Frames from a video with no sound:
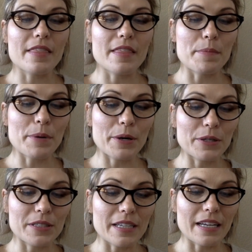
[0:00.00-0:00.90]
the
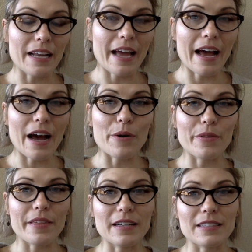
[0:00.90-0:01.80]
person how
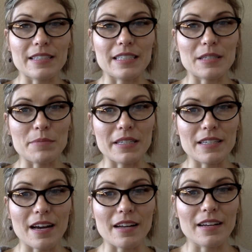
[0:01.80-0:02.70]
things need to be
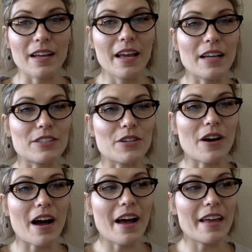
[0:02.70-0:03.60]
done. And so
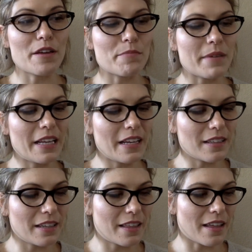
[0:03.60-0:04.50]
I
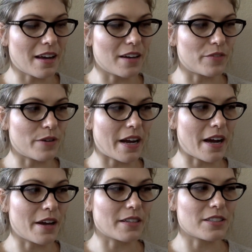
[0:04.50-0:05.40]
immediately thought of when
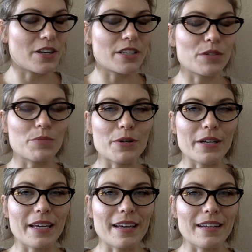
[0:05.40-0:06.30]
I started
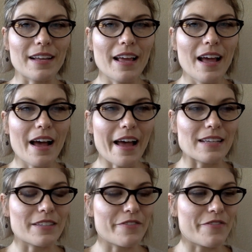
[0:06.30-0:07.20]
working
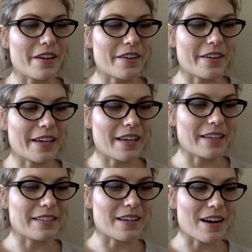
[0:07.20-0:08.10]
as a very
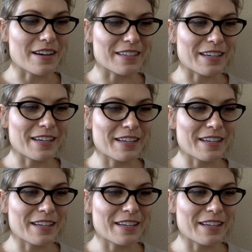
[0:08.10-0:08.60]
young